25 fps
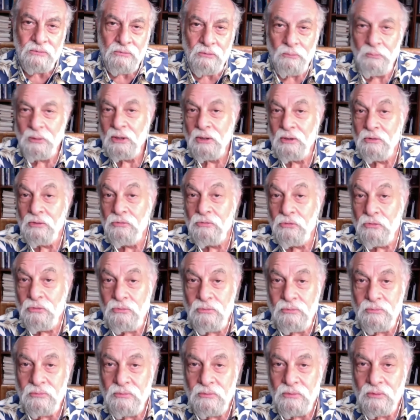What am I going to do?
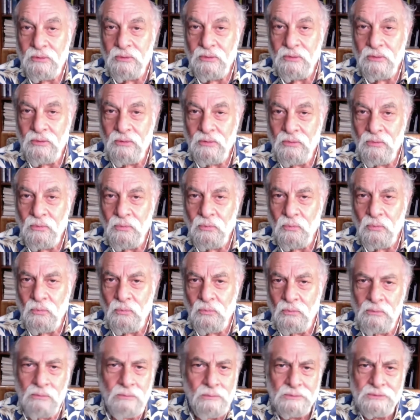
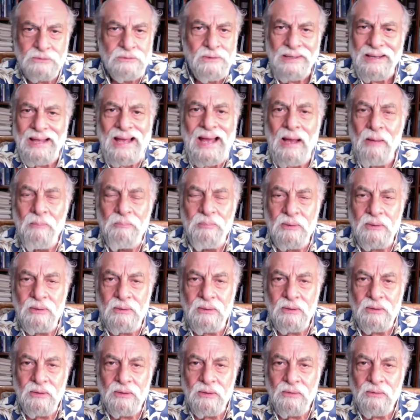What's going to
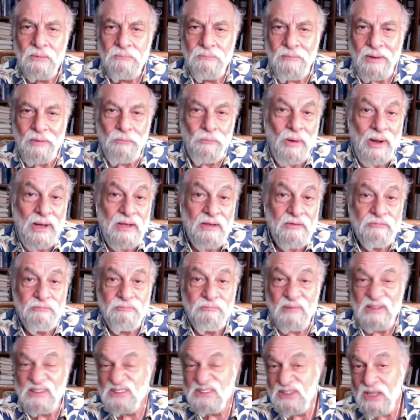happen? My wife,
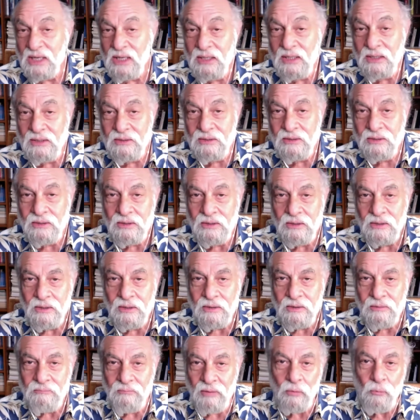my
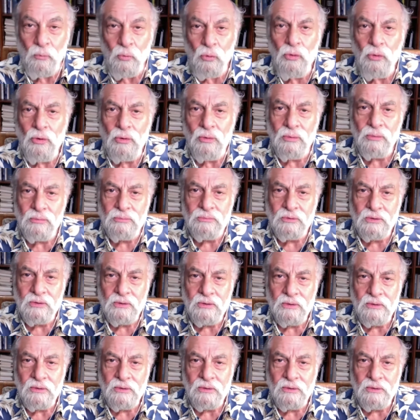son, my world.